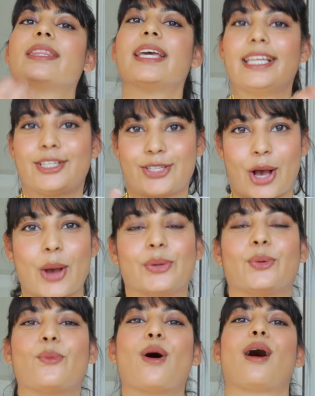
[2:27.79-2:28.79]
the
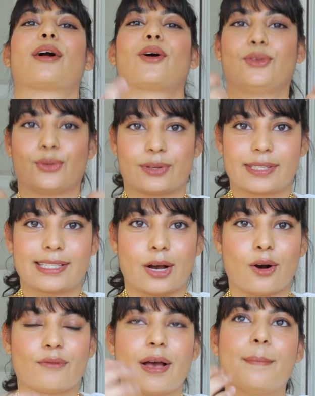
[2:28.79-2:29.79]
internal work on yourself